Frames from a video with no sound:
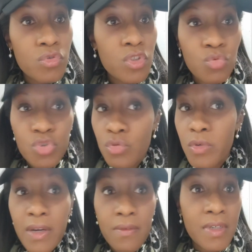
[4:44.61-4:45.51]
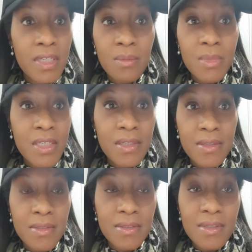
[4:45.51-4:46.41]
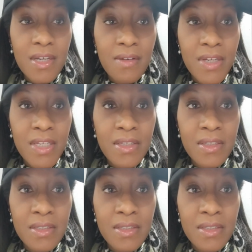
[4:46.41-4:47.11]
Don't you ever come here. All right.